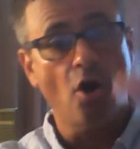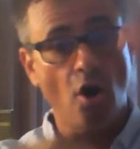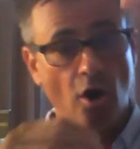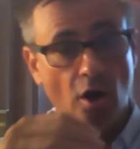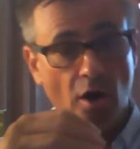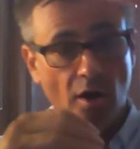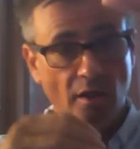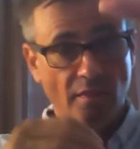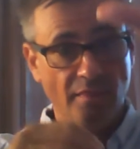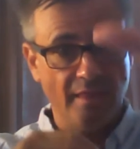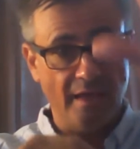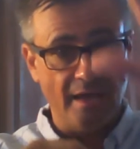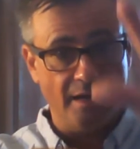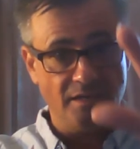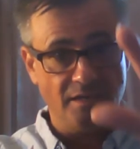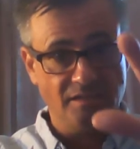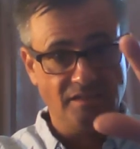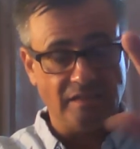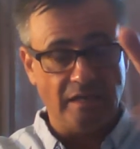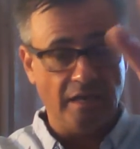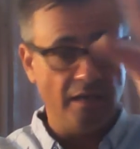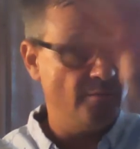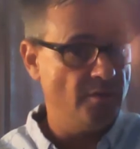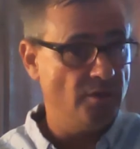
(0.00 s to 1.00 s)
on that
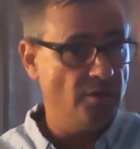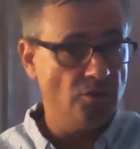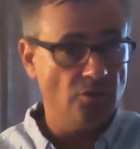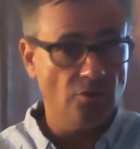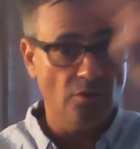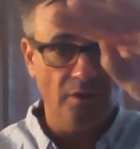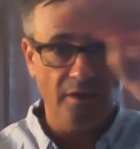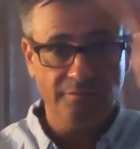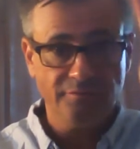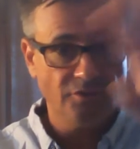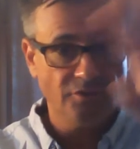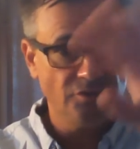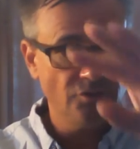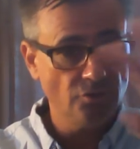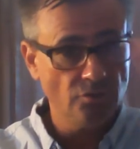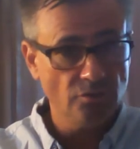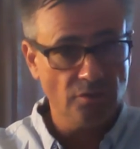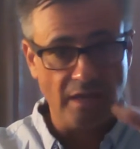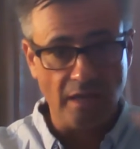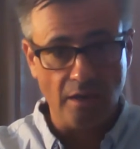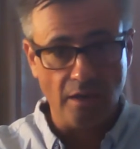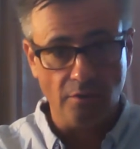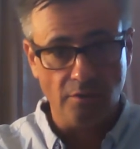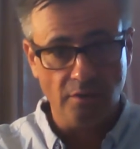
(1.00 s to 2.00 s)
assignment, you don't have to do the
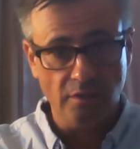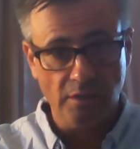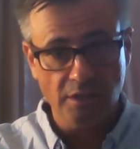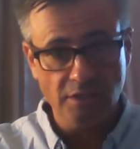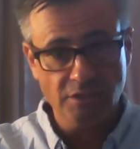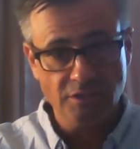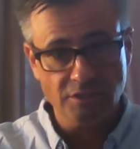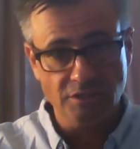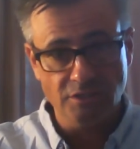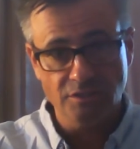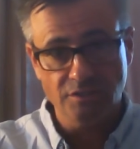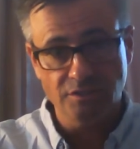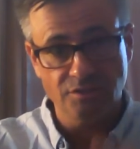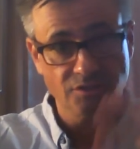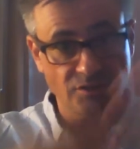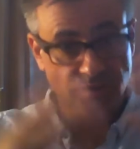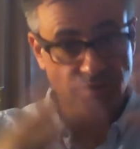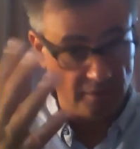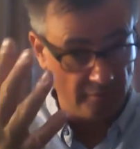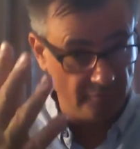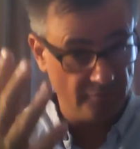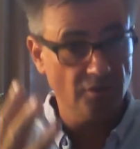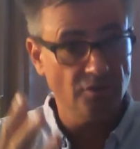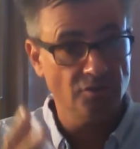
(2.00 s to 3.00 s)
calculations and
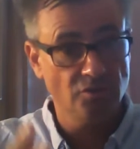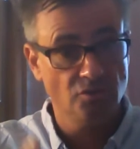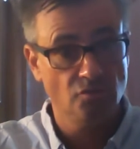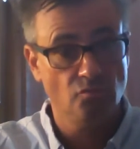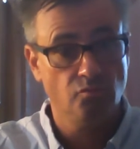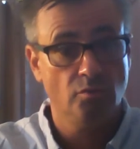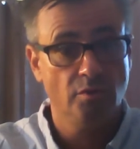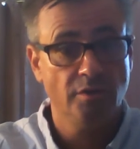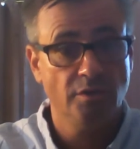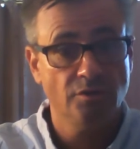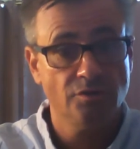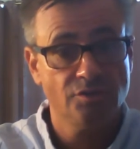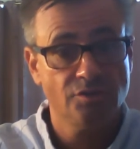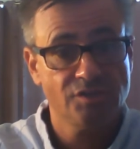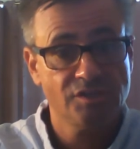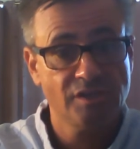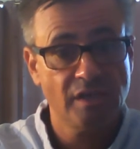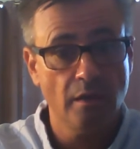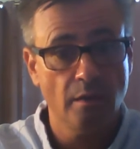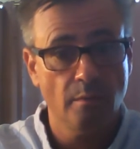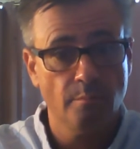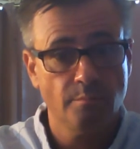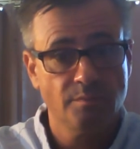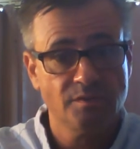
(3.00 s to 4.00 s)
stuff because it's one of your
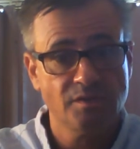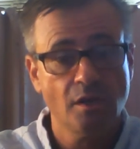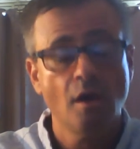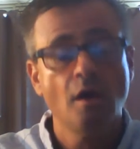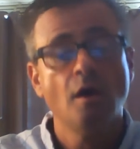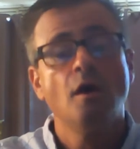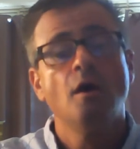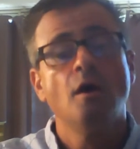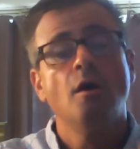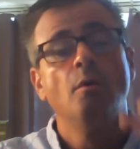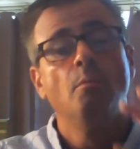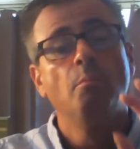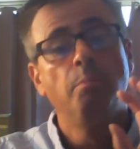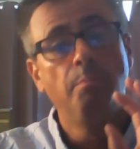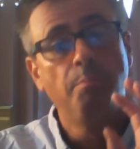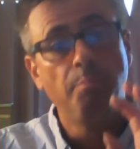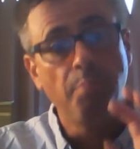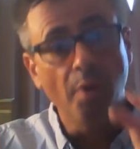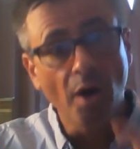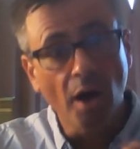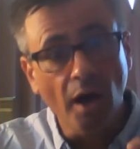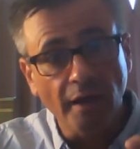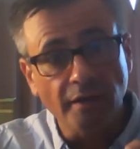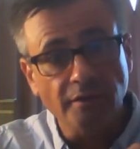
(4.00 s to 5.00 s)
skips.
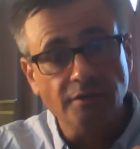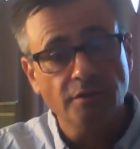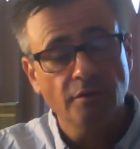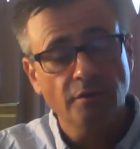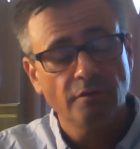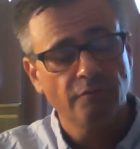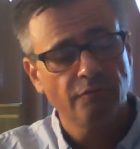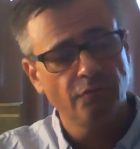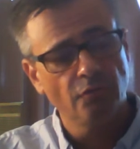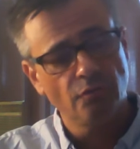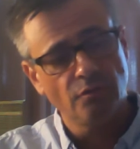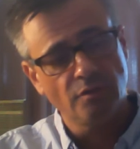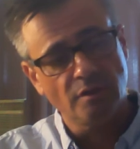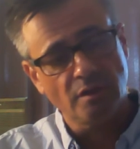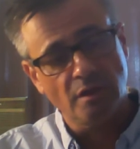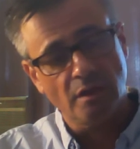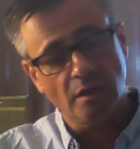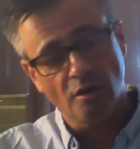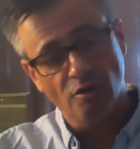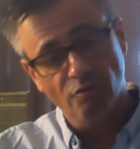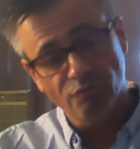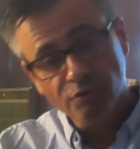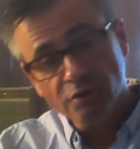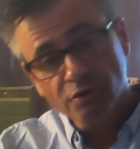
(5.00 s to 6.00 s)
But for the
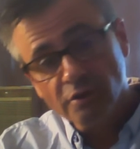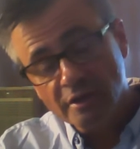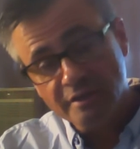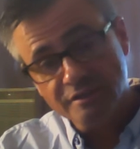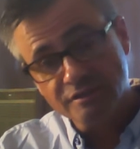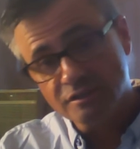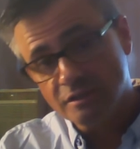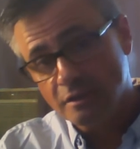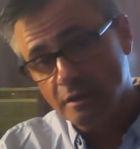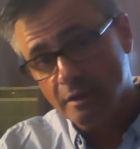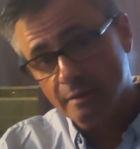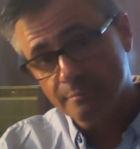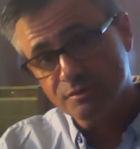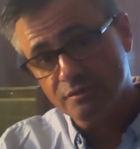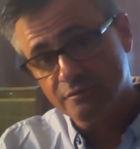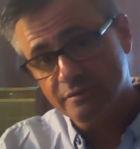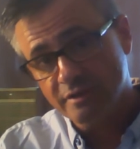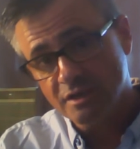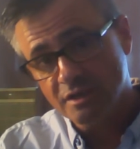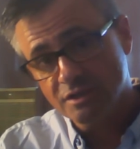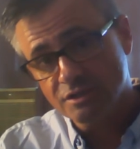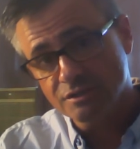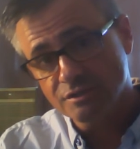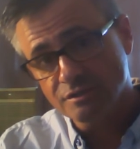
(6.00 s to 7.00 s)
helpful hints and
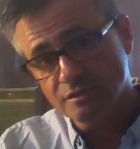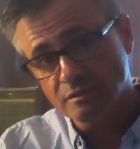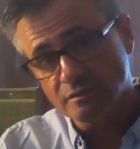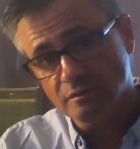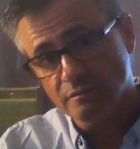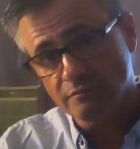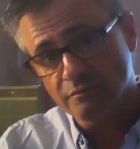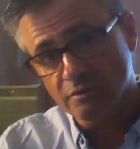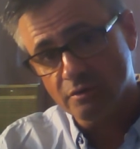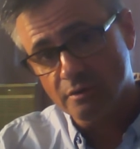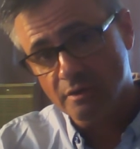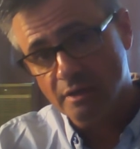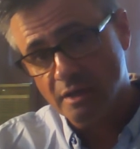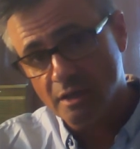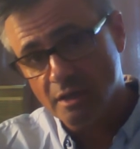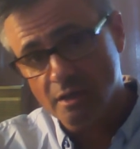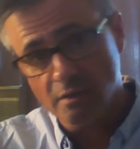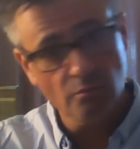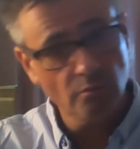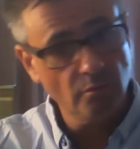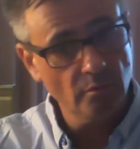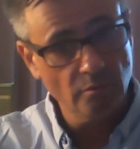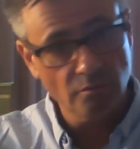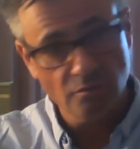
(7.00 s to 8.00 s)
observations at the very
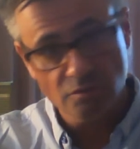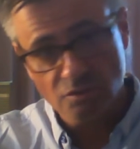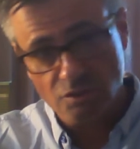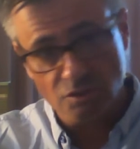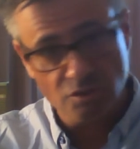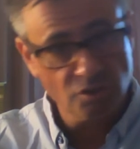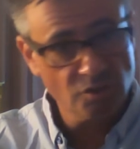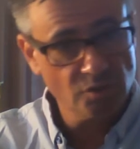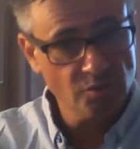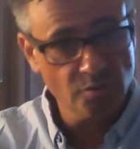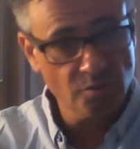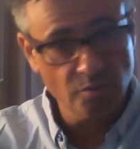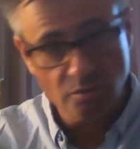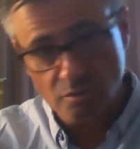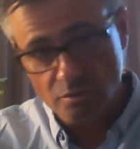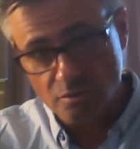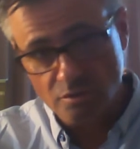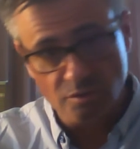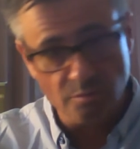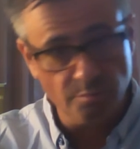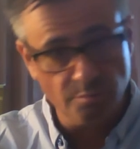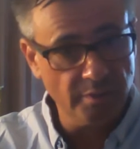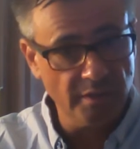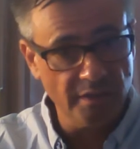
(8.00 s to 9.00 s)
end,
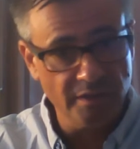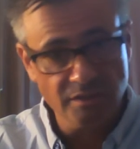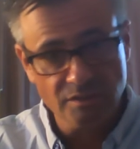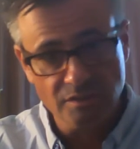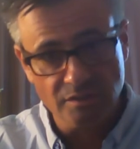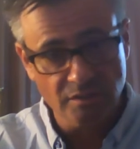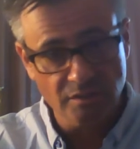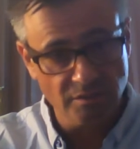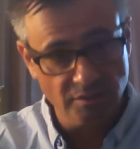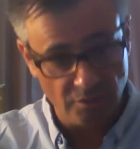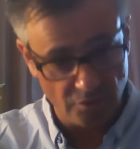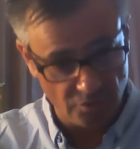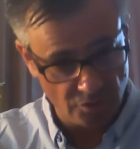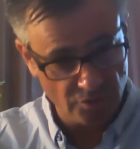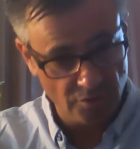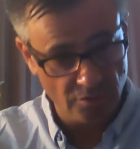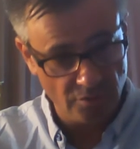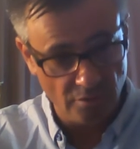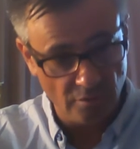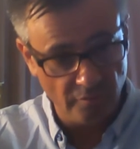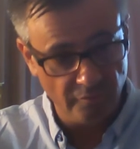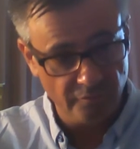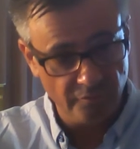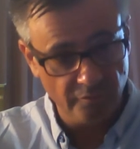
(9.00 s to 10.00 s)
there's a place that tells you
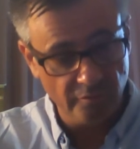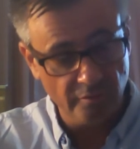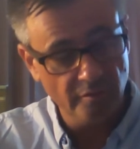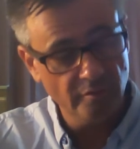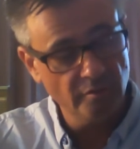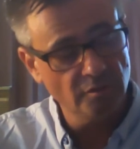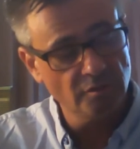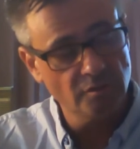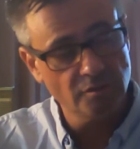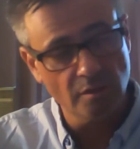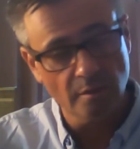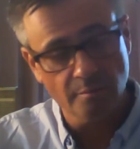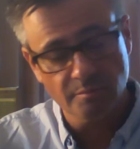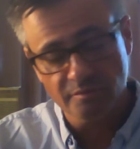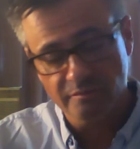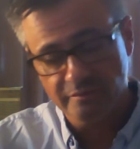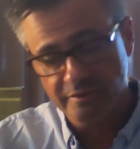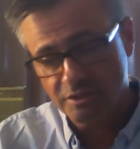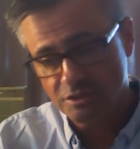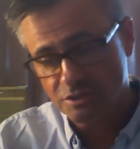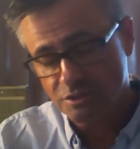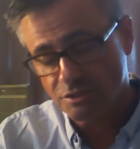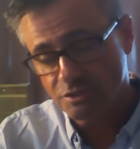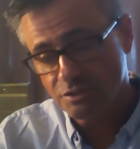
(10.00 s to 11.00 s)
helpful hints,
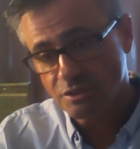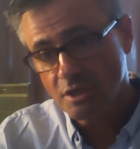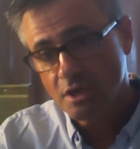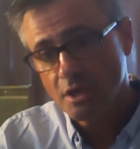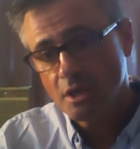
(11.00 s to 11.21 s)
observations.